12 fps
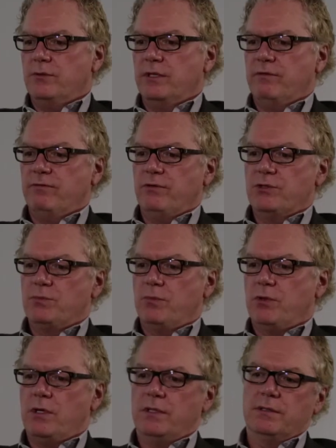When they first
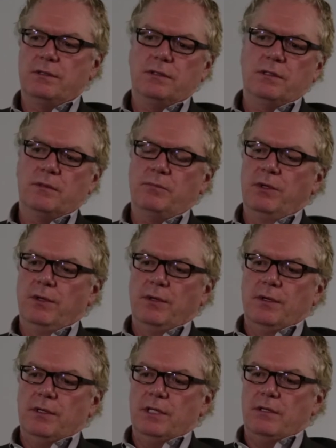brought
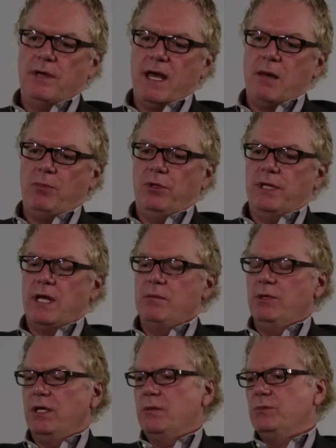Apple
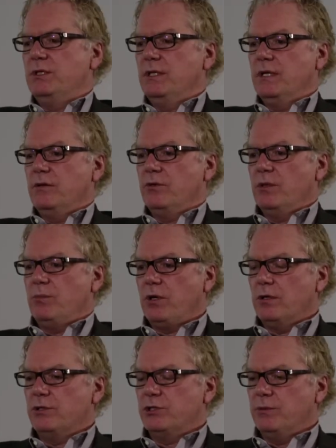and IBM together in a
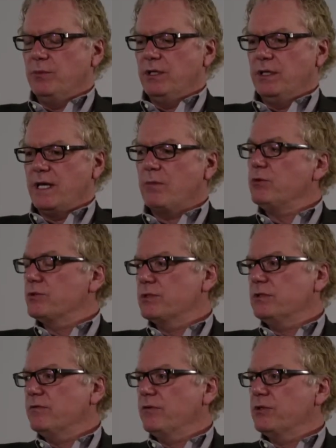partnership meeting, Apple is
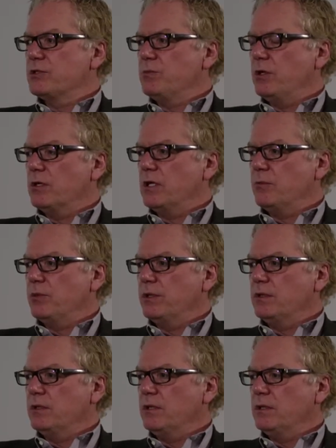still a very small company,
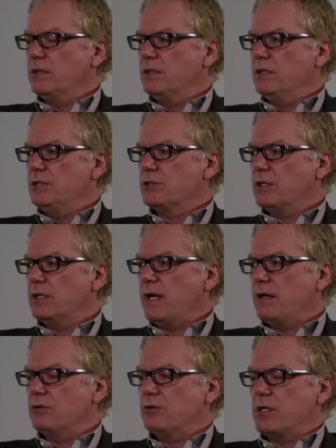and they each kind of
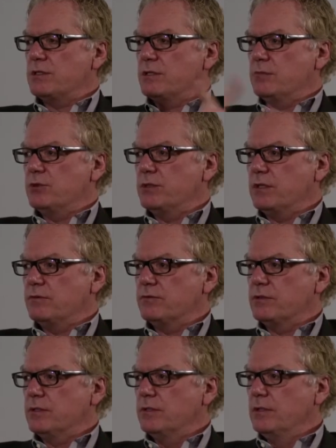outdressed themselves. I